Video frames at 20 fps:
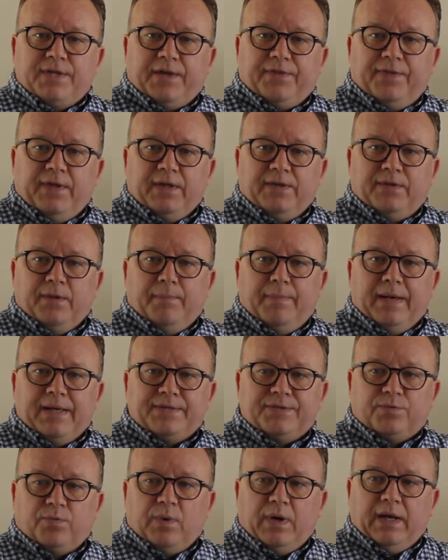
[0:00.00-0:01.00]
I think the
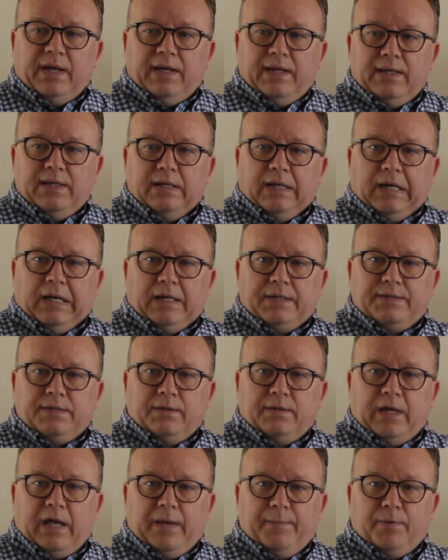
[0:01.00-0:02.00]
best way
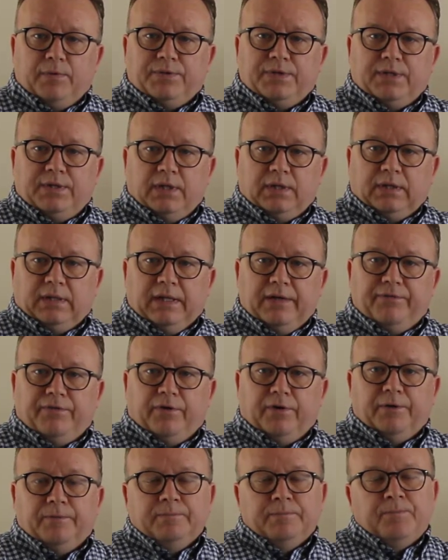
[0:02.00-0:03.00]
to able to
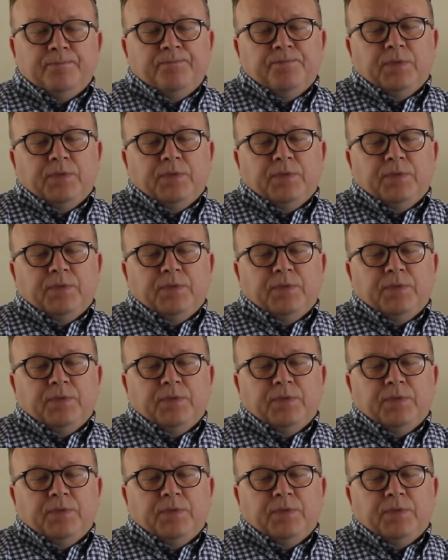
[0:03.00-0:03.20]
deliver